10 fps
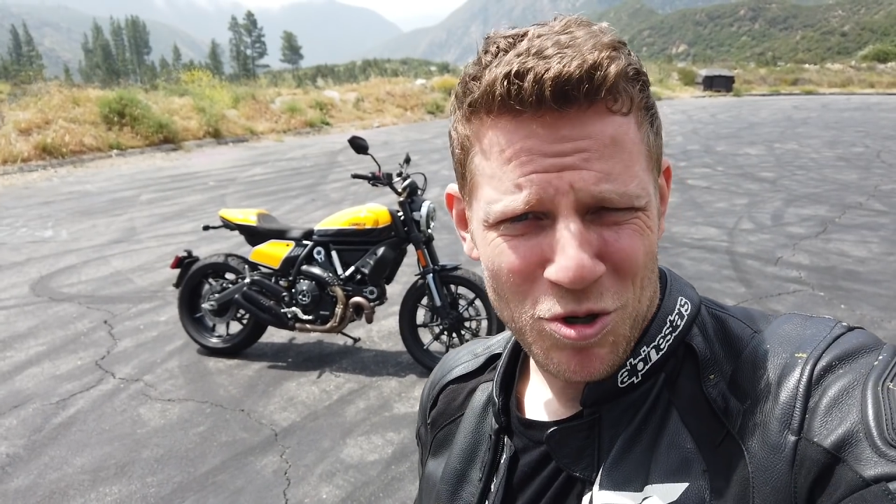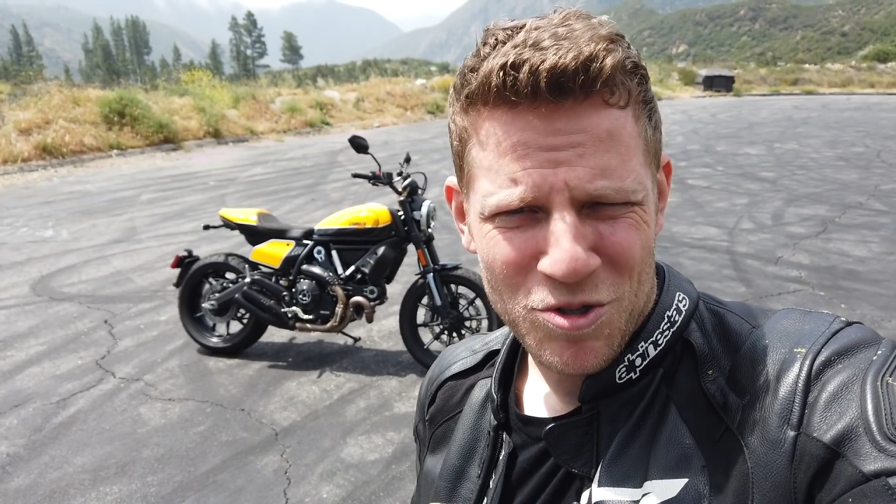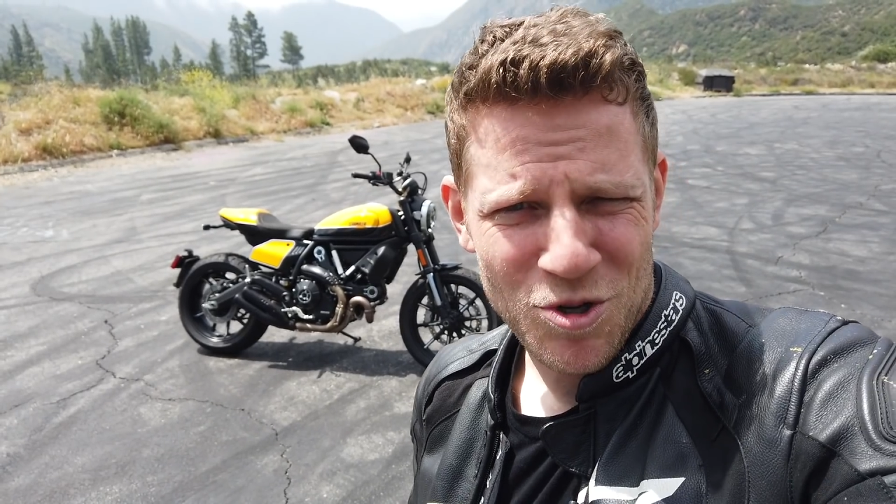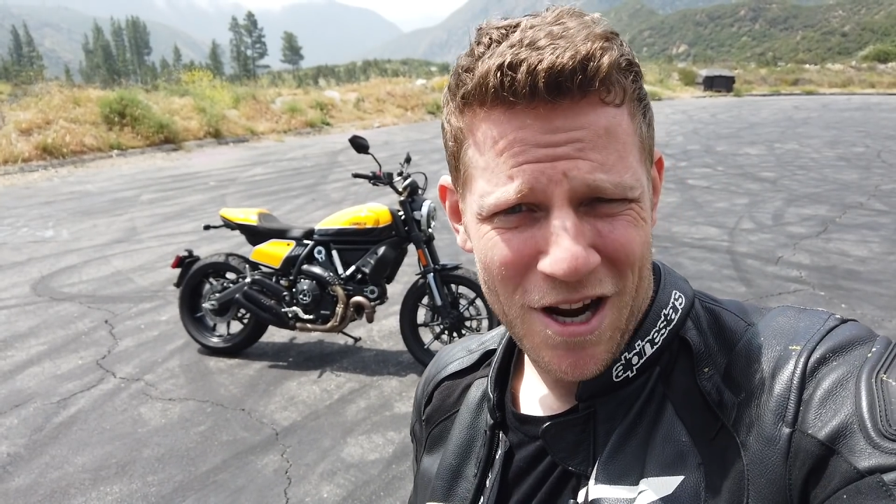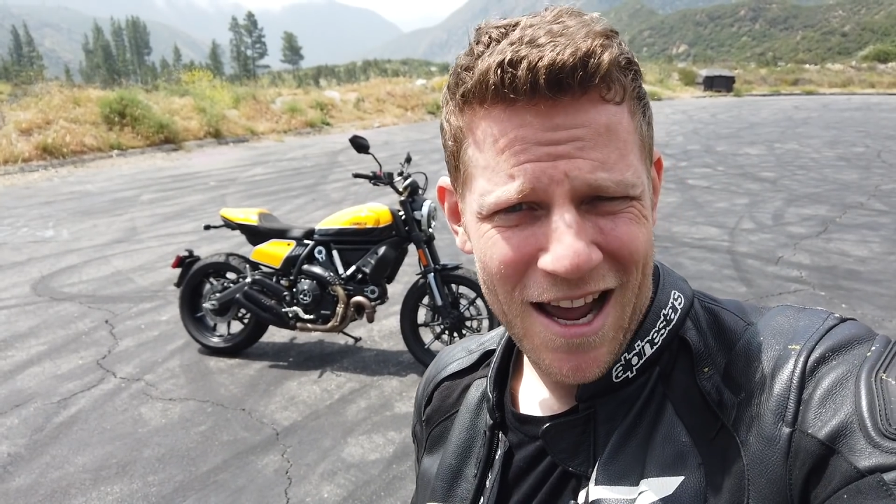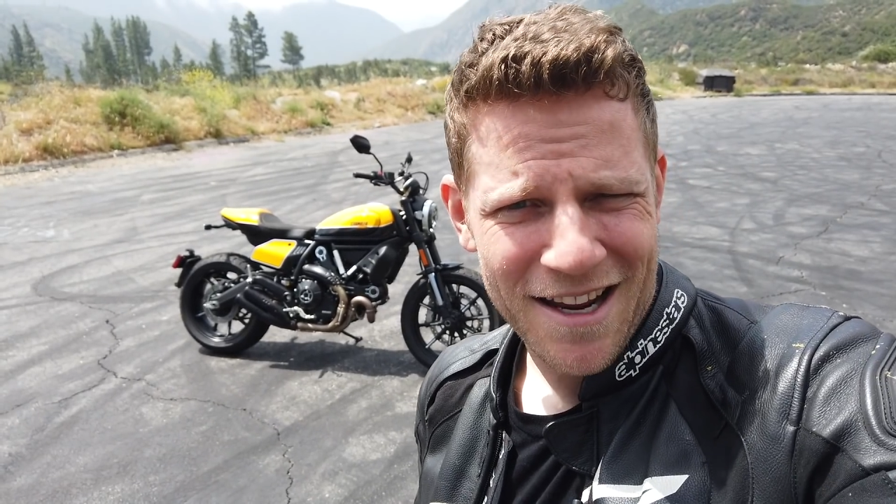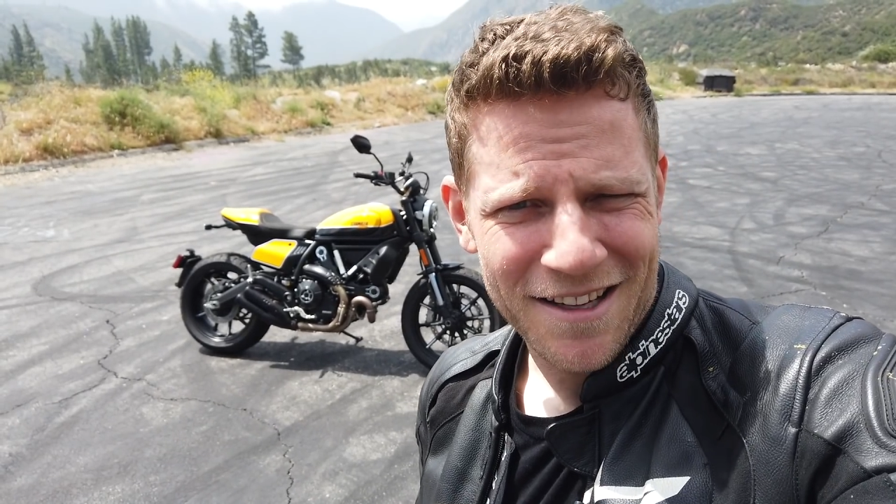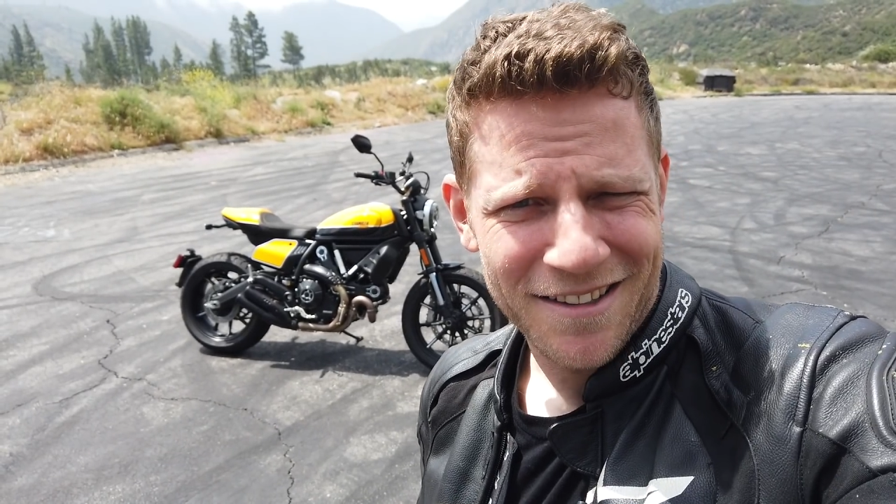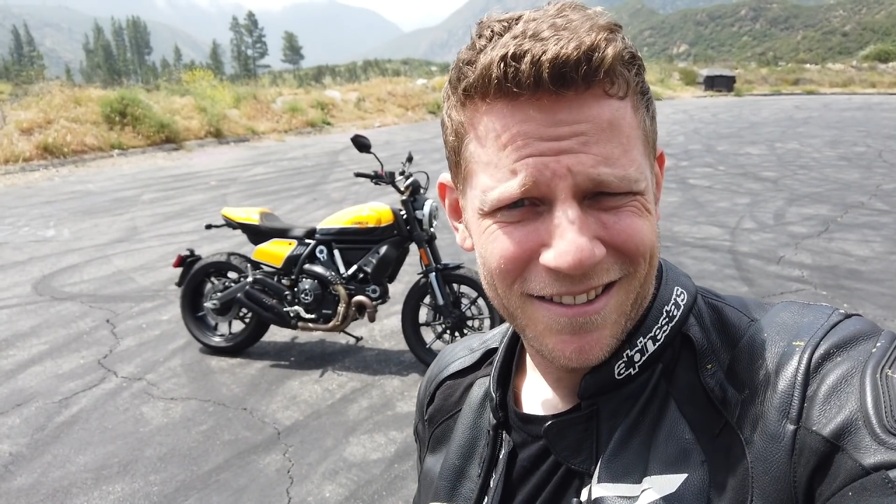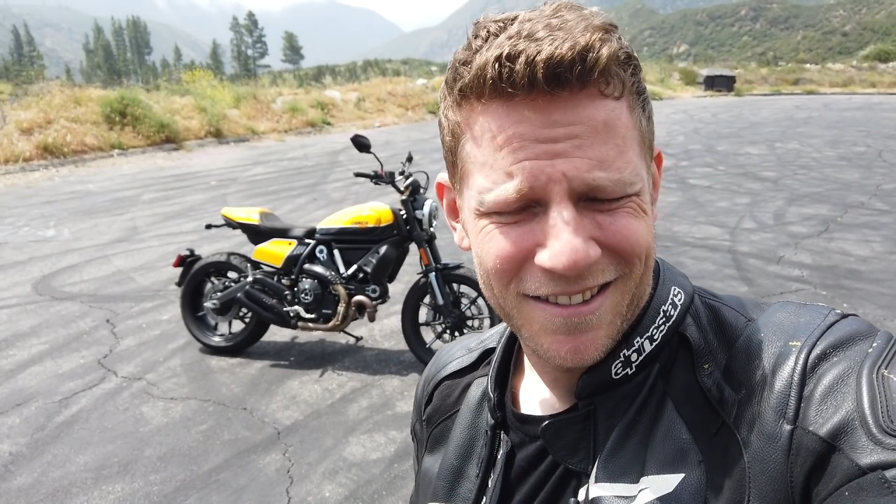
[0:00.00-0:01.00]
Should
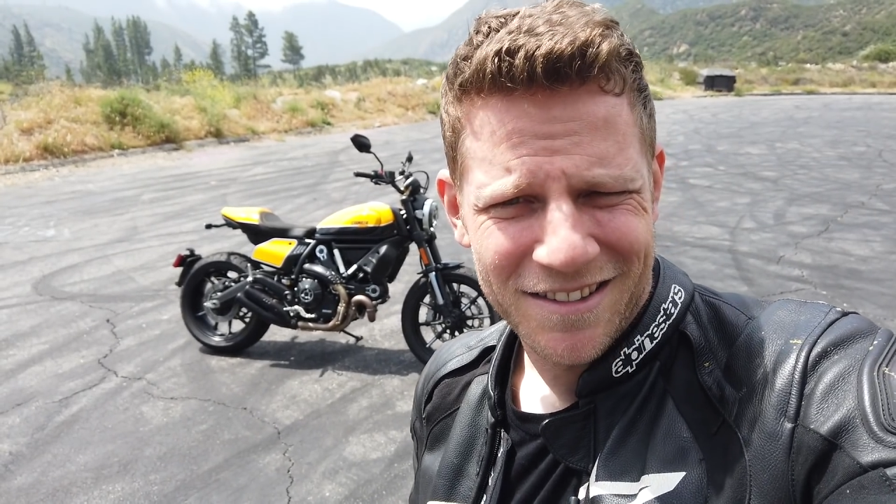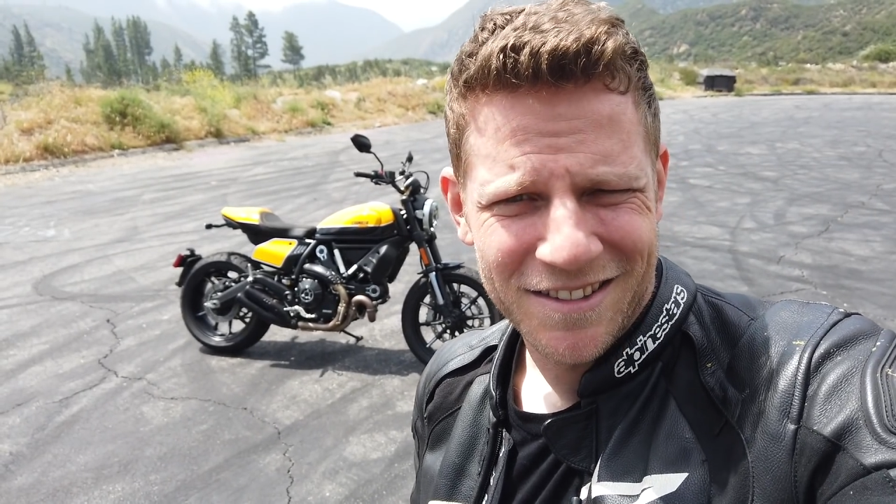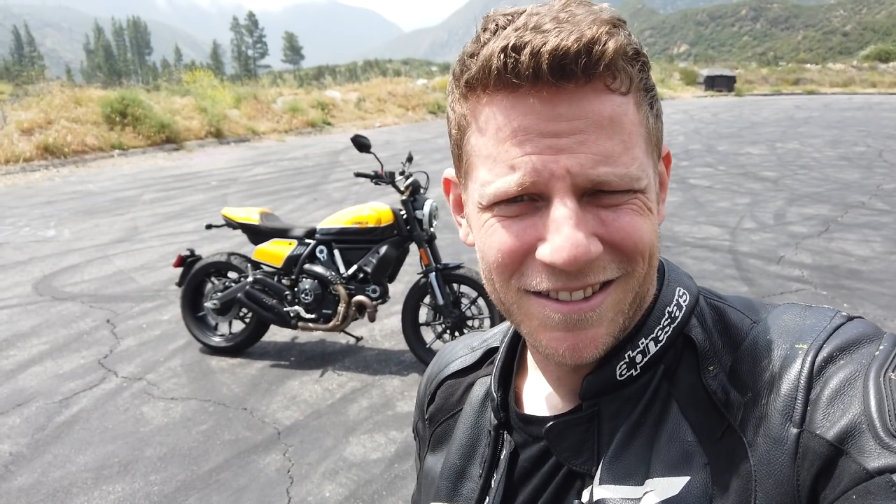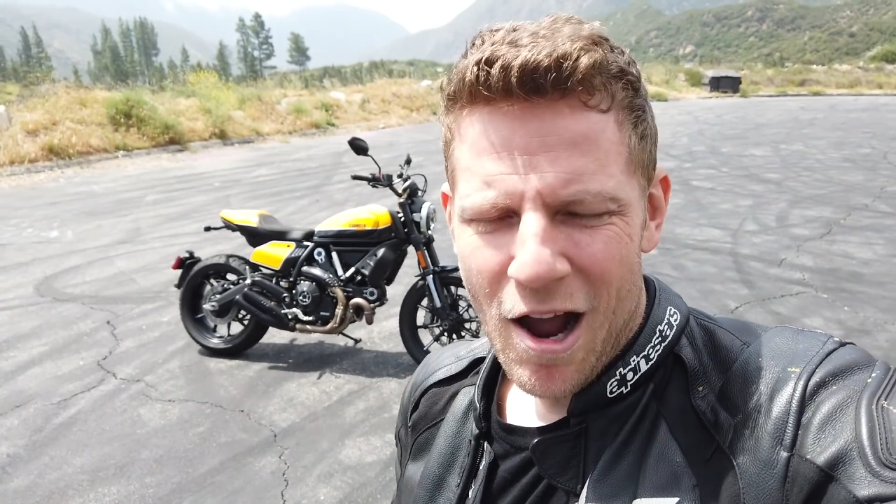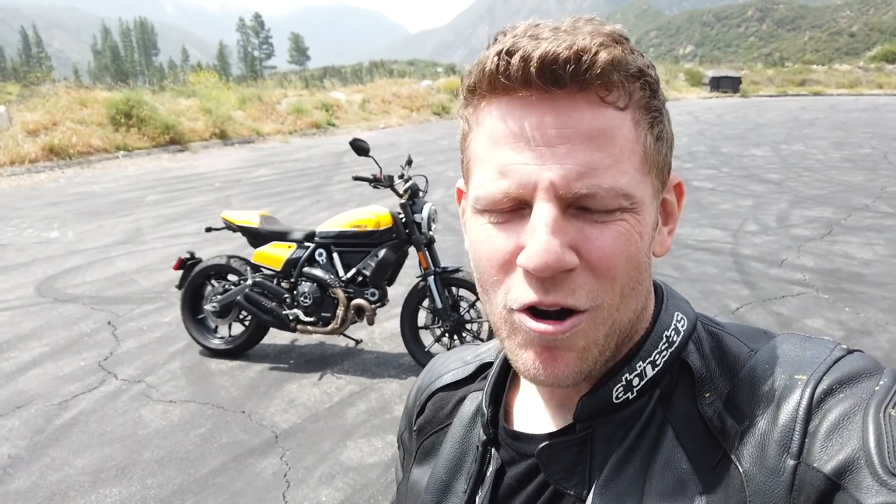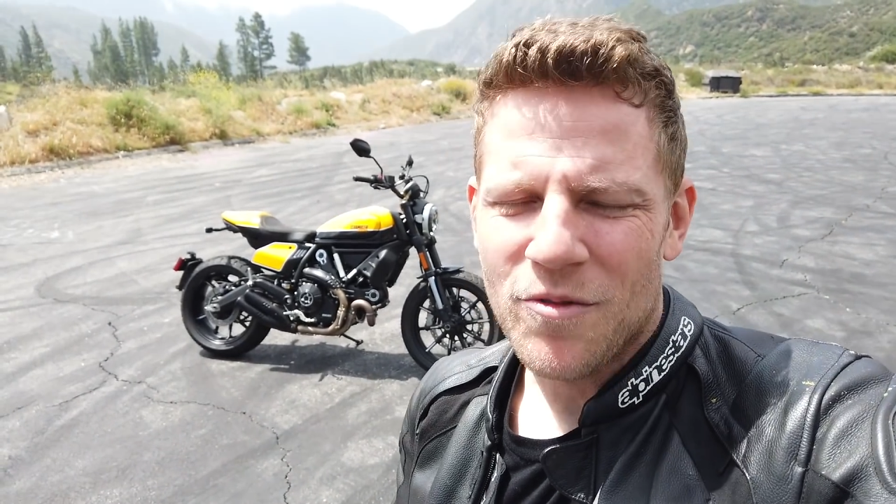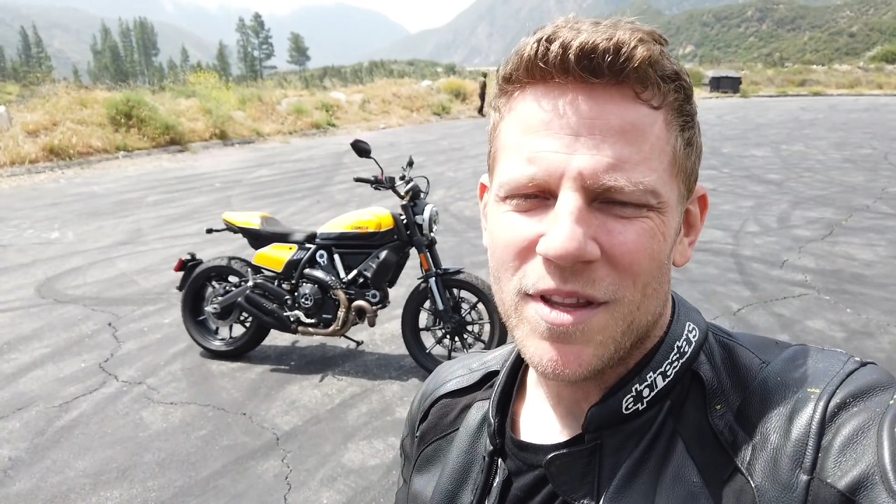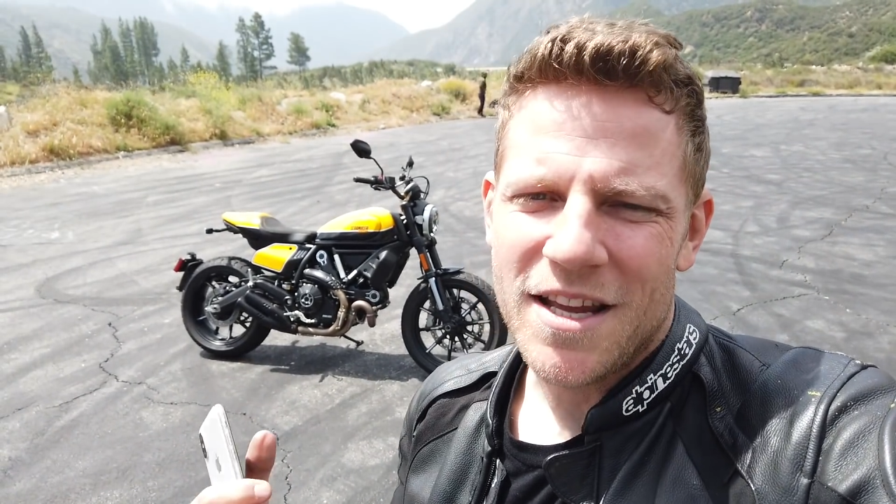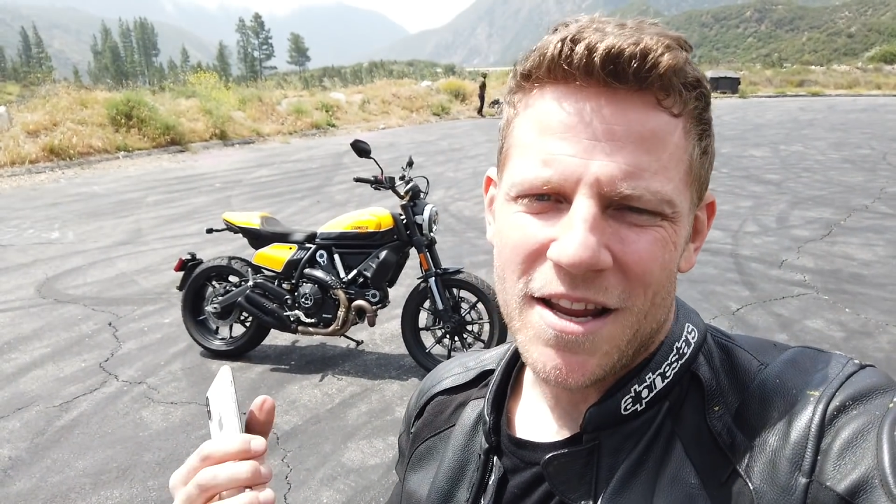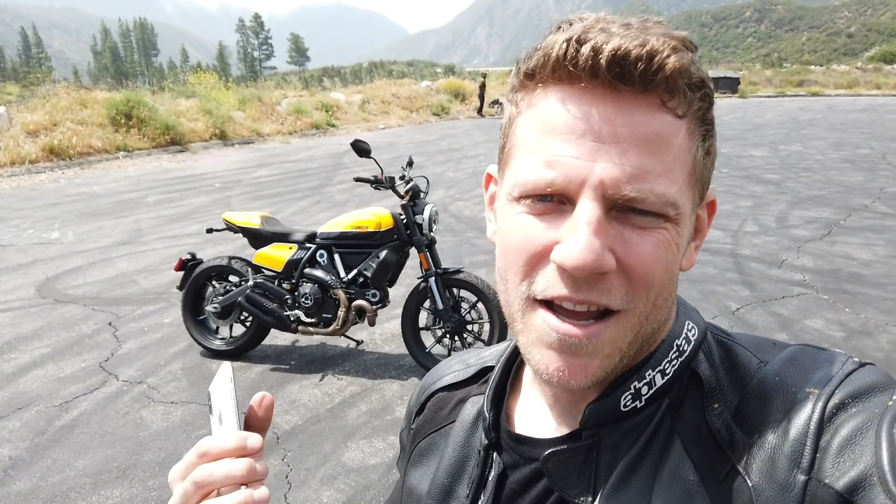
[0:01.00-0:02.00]
I?
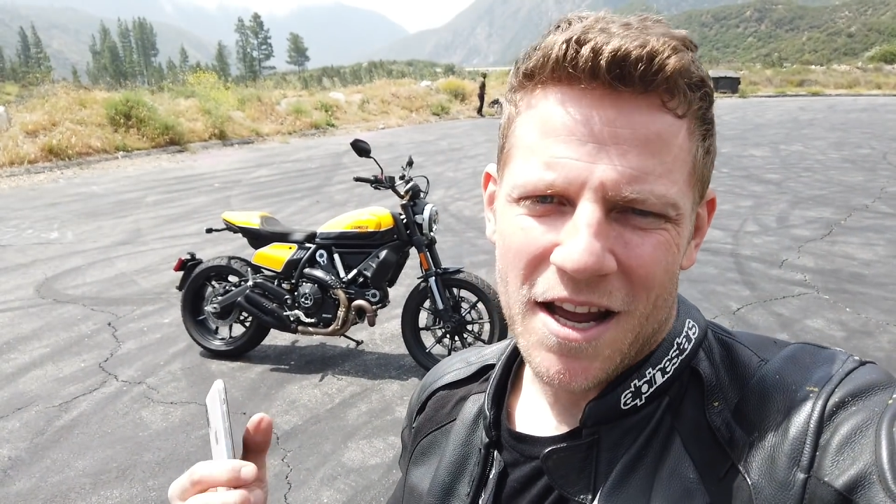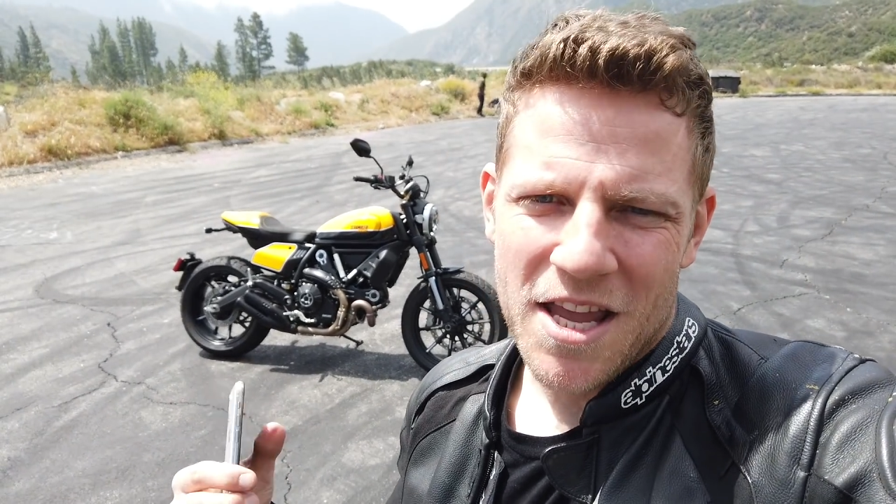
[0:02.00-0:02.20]
However they